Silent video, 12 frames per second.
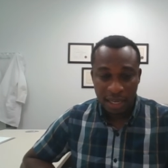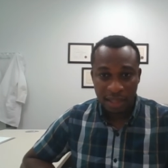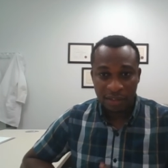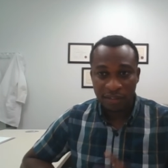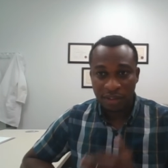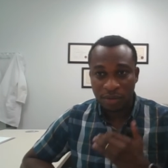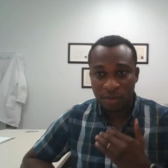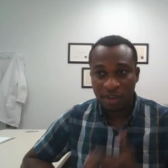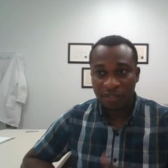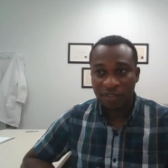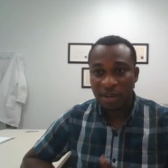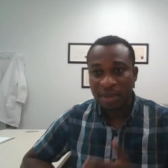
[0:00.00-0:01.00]
The, the, the
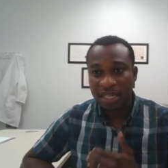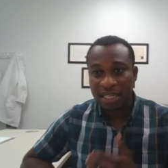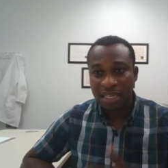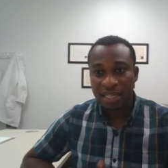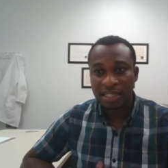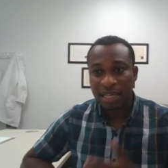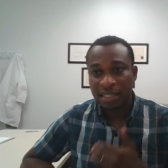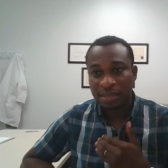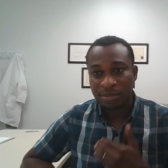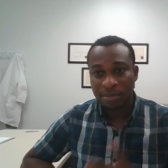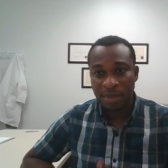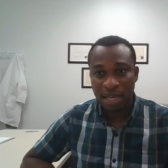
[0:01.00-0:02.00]
farmer needs as
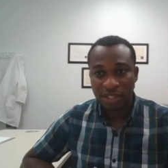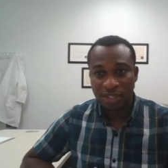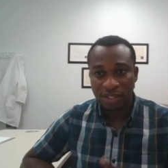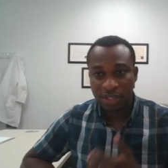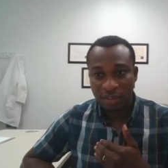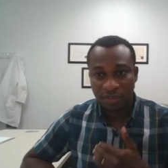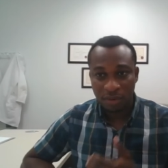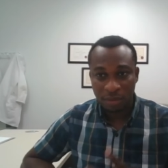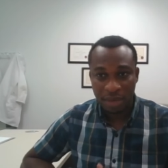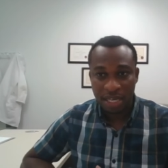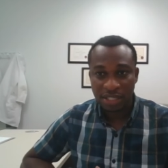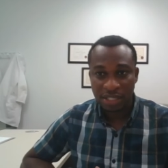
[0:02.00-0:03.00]
much
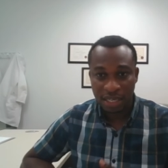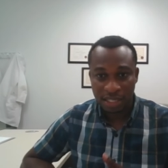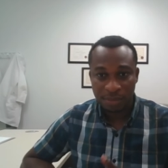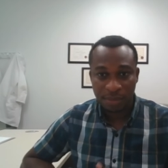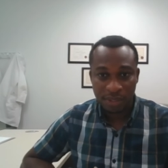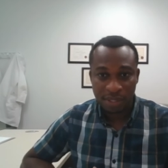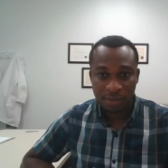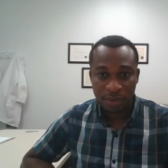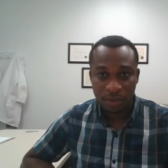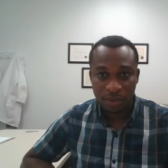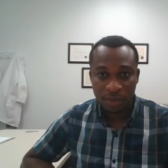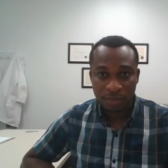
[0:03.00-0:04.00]
information as
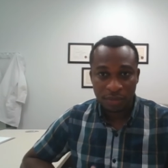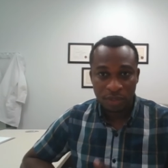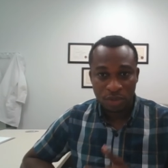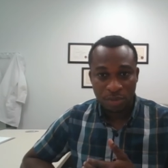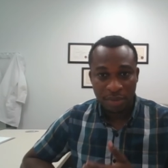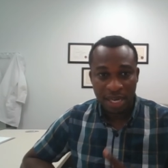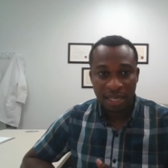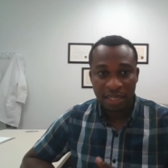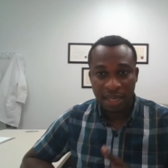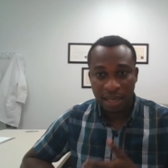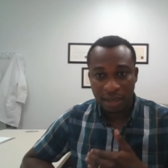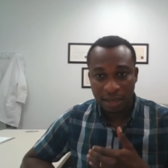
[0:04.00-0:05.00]
possible to make
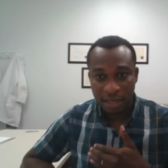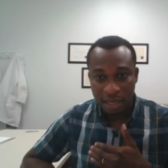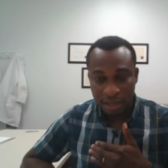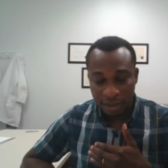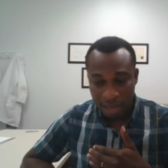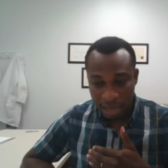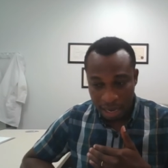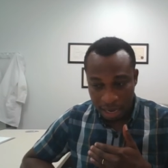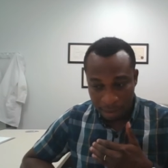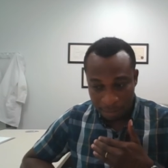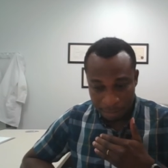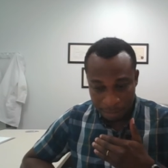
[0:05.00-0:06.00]
the
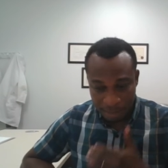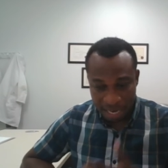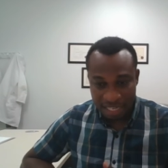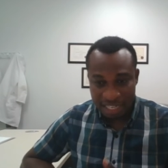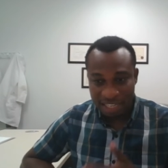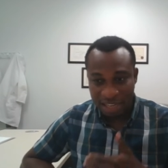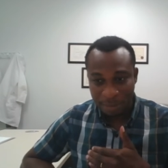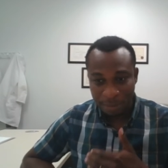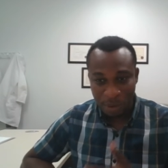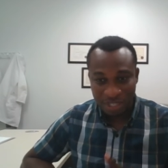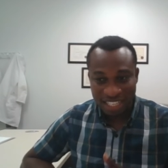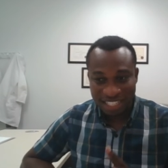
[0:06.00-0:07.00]
Uh, money
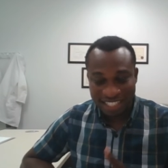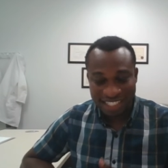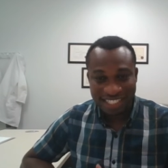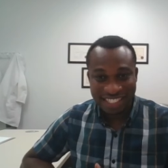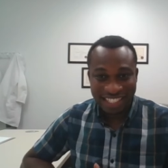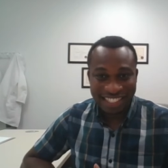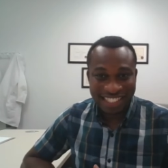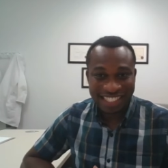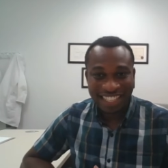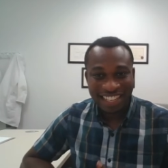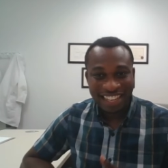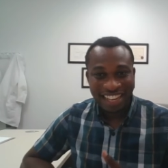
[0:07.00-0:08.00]
important decisions
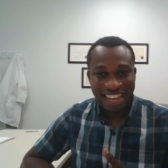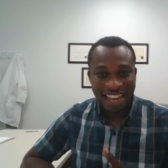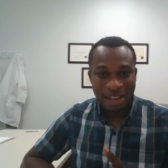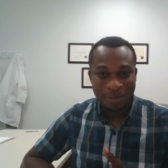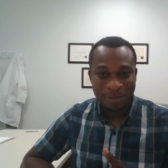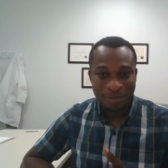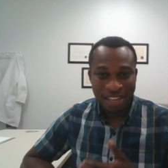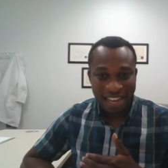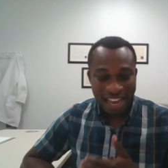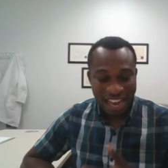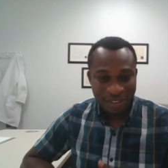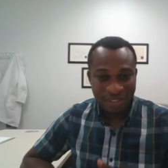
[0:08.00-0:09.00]
um,
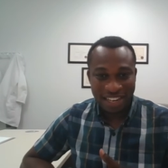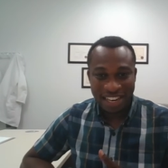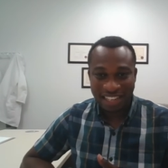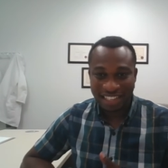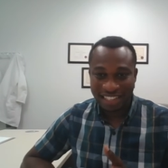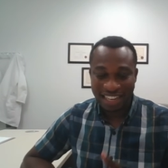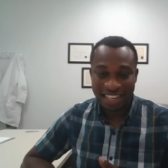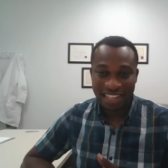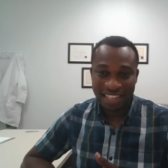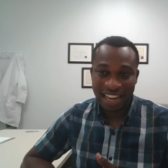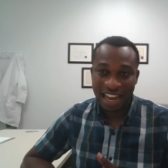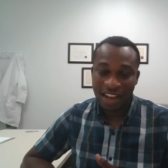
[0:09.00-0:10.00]
every day and day in
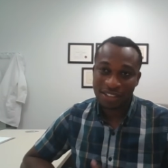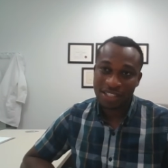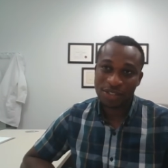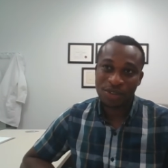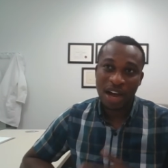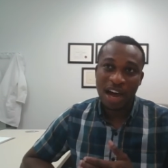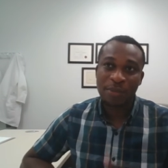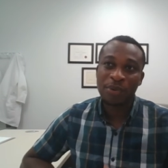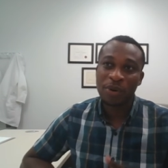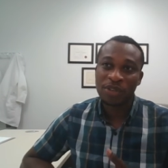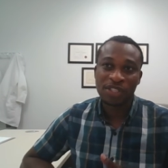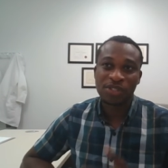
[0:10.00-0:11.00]
and day out. And so our
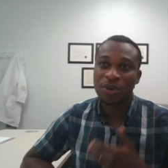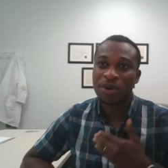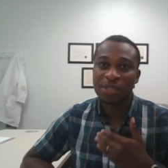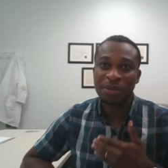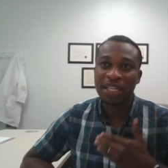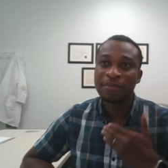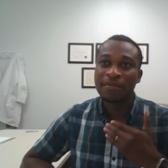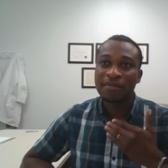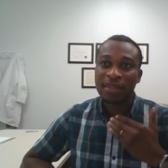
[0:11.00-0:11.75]
approach has always been,